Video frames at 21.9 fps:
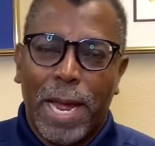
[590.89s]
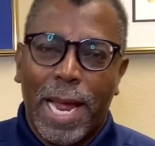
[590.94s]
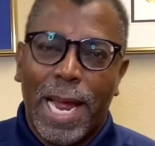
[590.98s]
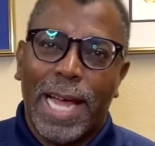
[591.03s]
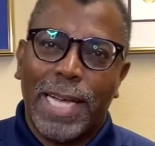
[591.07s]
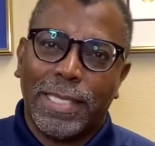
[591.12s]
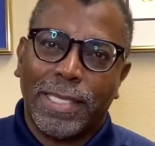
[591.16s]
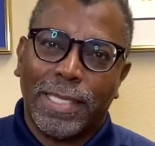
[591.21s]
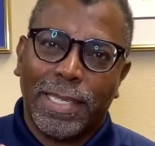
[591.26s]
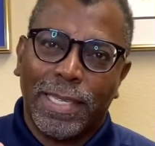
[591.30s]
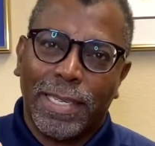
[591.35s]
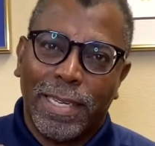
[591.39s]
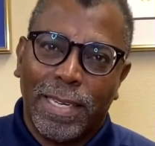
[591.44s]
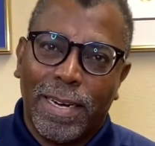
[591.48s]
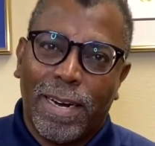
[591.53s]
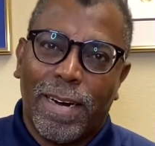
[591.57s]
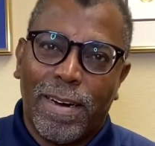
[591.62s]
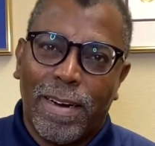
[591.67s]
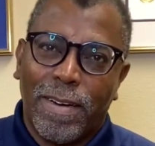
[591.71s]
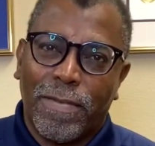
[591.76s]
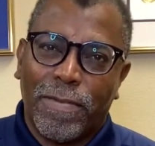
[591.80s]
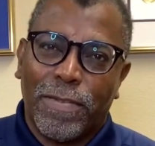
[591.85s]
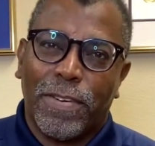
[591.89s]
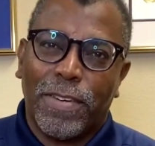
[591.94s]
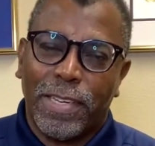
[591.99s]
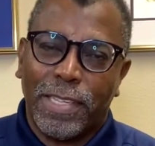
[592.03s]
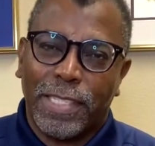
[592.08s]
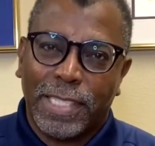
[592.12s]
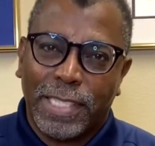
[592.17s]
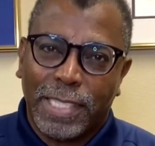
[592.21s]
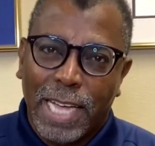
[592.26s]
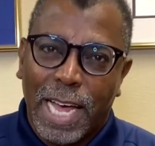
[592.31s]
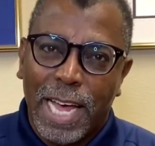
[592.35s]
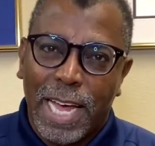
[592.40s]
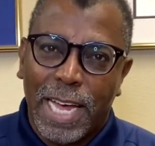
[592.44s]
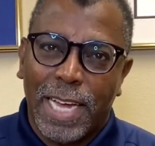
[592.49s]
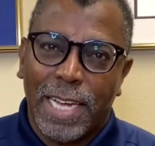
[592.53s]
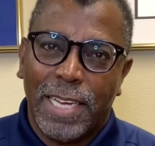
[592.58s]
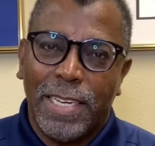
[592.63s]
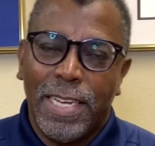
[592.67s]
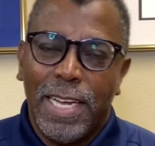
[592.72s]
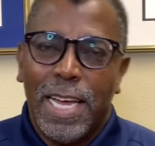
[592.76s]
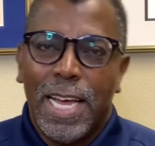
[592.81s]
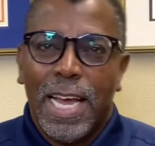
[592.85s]
asking God for a
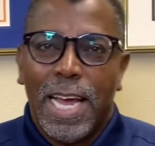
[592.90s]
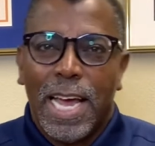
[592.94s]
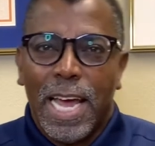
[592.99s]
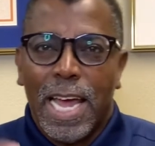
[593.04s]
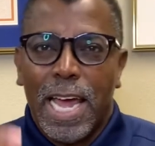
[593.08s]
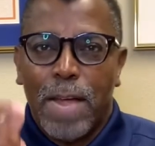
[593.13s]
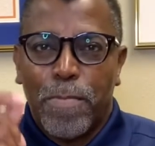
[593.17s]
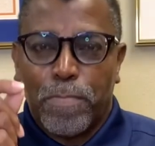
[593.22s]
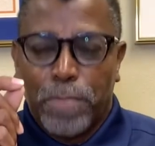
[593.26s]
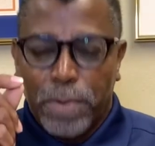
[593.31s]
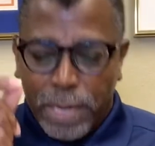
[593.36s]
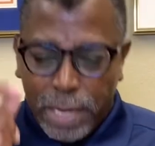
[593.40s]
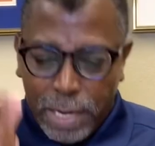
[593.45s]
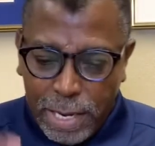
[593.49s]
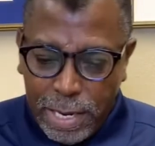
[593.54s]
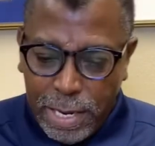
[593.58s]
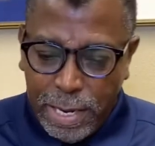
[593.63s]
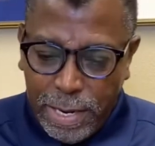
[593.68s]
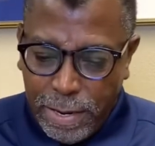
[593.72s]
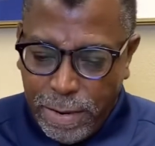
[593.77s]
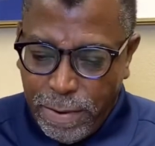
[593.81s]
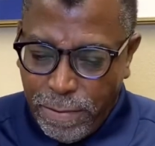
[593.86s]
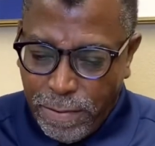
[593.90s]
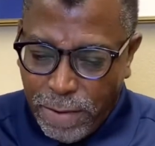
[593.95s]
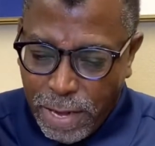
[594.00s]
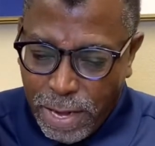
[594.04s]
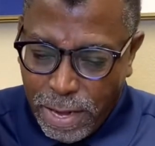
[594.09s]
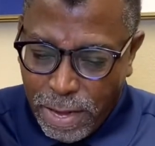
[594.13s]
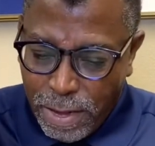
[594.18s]
sign and believe